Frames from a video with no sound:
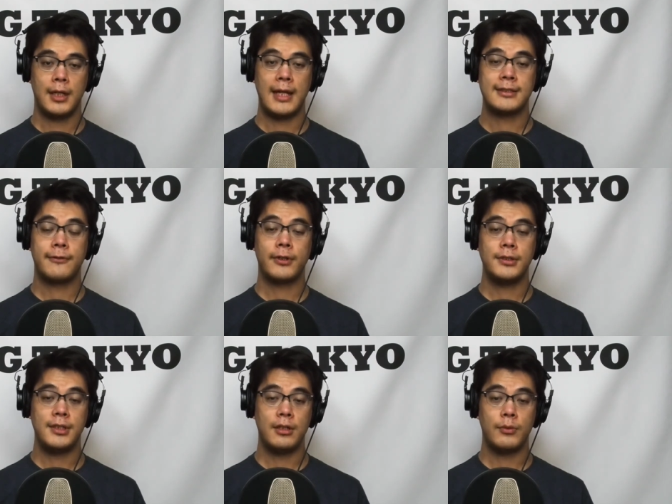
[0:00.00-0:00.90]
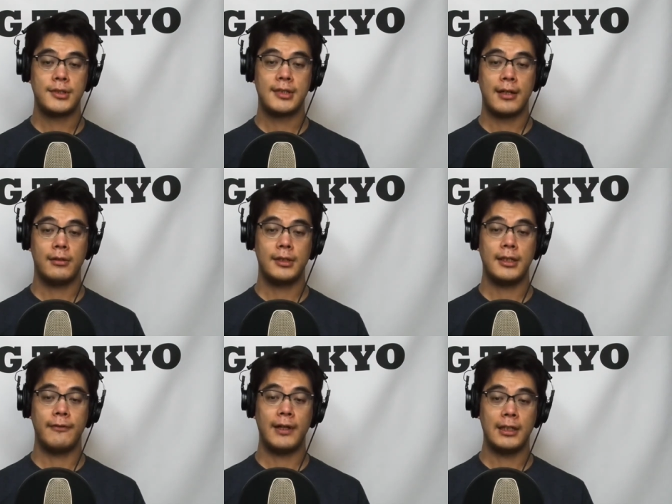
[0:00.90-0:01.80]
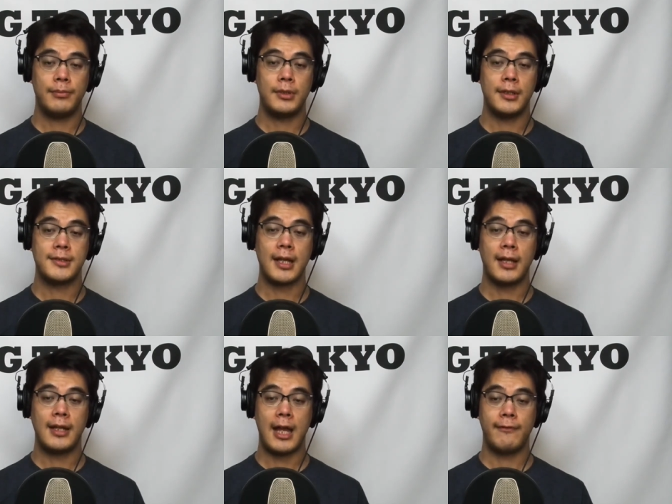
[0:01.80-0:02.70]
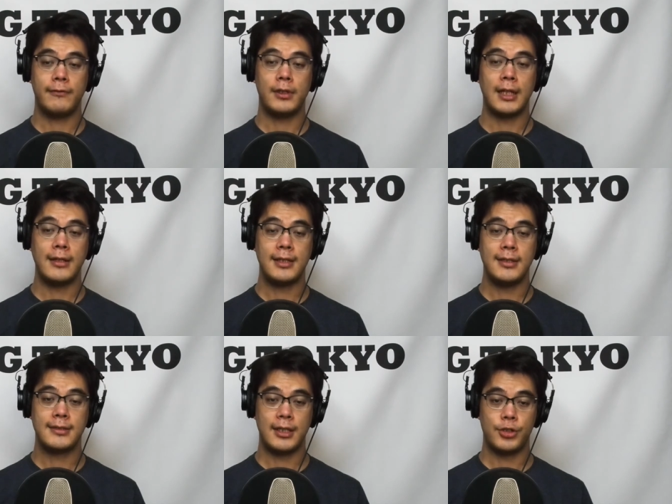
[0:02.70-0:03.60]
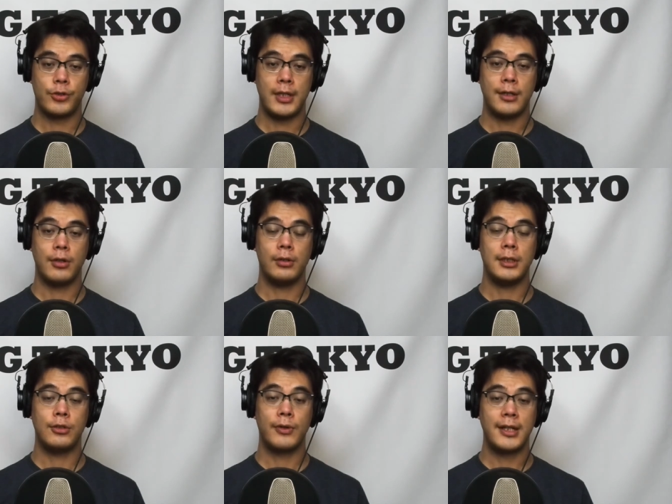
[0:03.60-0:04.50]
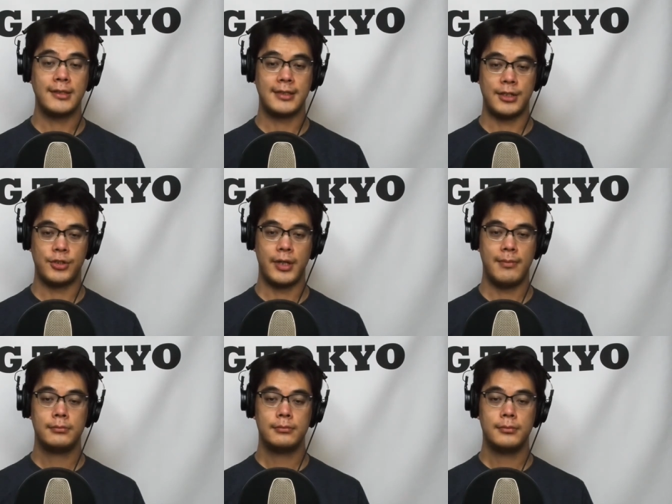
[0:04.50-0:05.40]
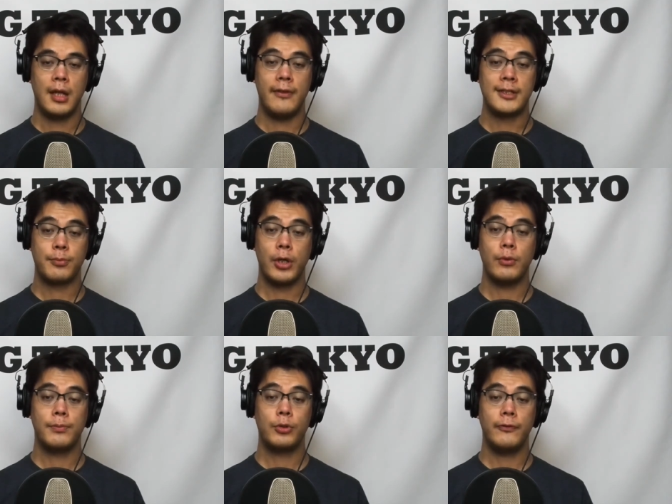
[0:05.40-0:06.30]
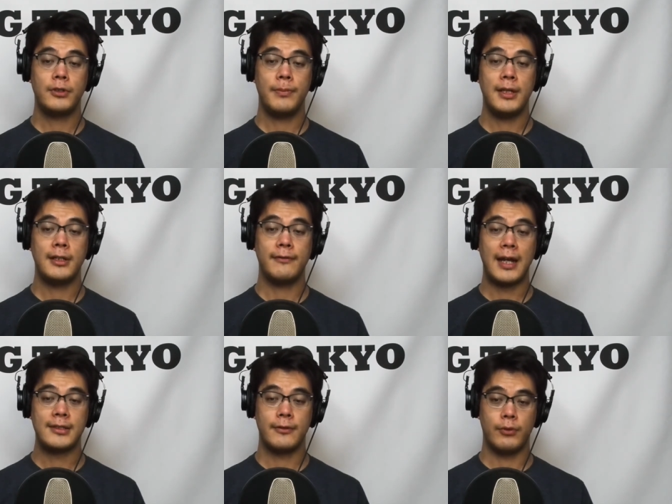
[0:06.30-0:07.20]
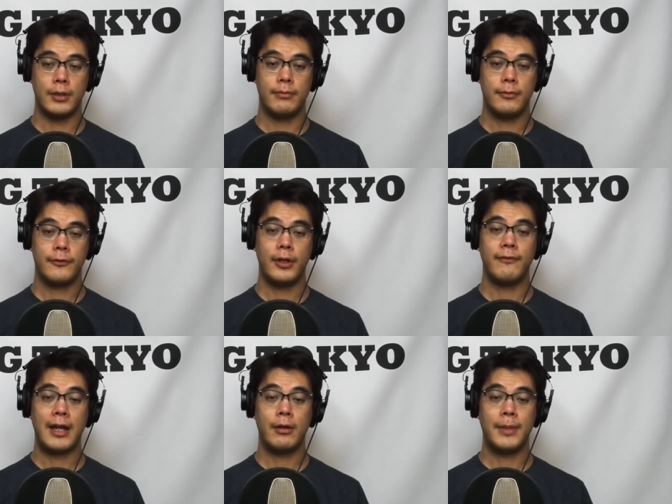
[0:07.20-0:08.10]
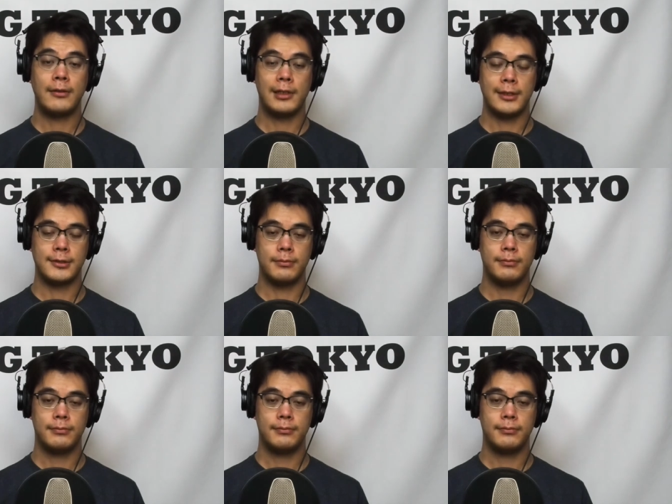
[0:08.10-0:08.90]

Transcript: As the frontier was settled and developed in the second half of the 19th century and early 20th century, this point would prove to be a divisive one for environmentalism.